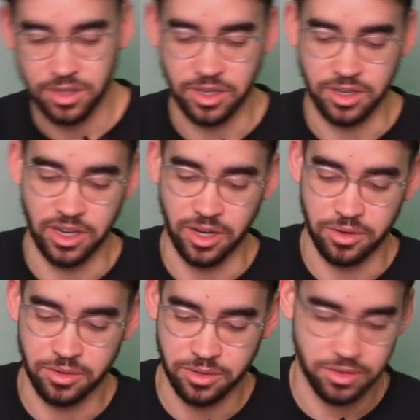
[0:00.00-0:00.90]
And now
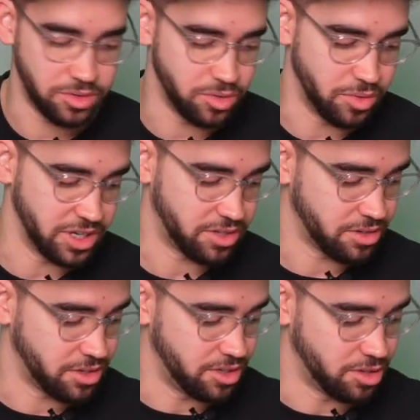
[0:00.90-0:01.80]
you wait
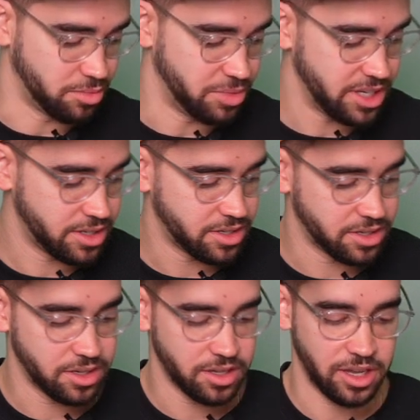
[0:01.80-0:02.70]
a little bit
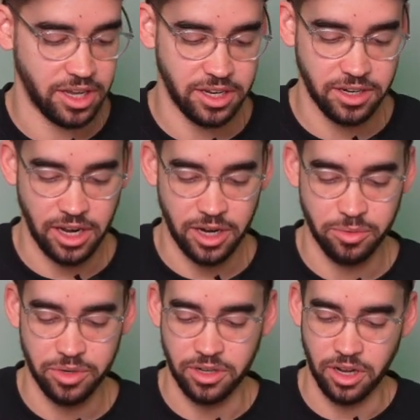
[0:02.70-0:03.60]
and I
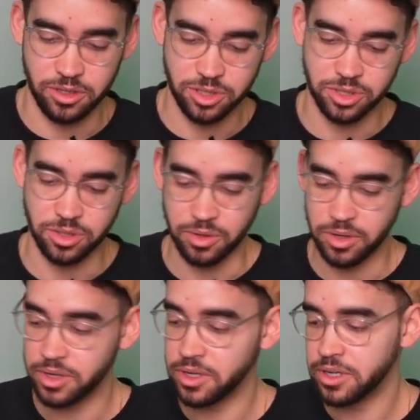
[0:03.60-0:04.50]
will also
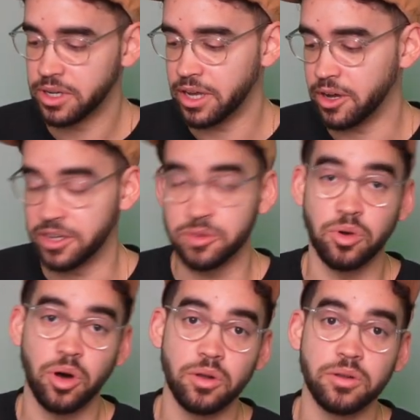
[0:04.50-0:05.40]

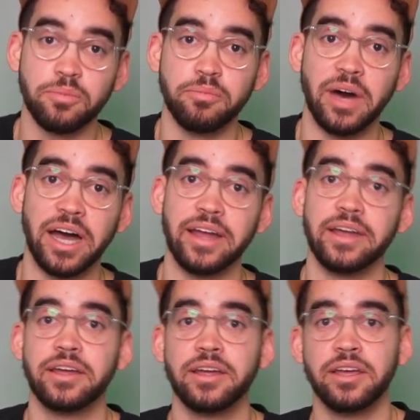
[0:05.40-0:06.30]
enroll my
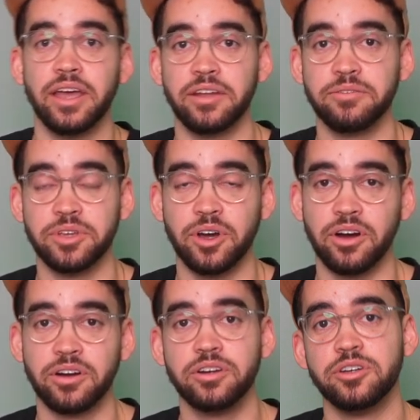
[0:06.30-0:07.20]

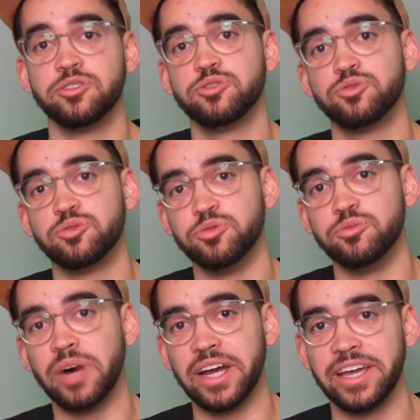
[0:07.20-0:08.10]
NVR to
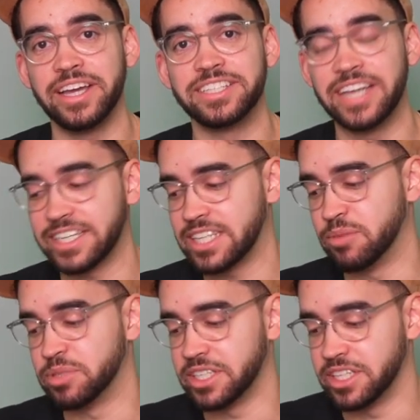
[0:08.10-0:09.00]
my Ajax
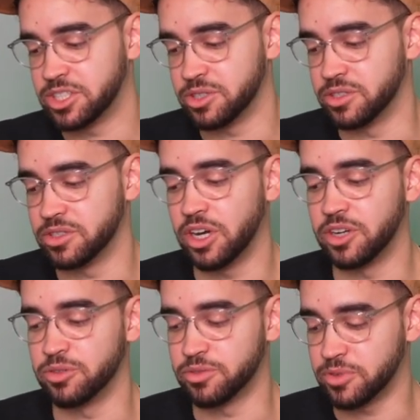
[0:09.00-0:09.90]
application on
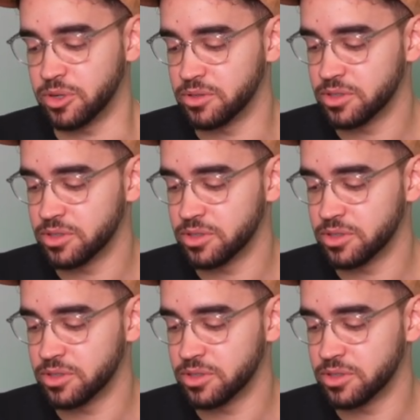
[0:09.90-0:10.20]
your phone.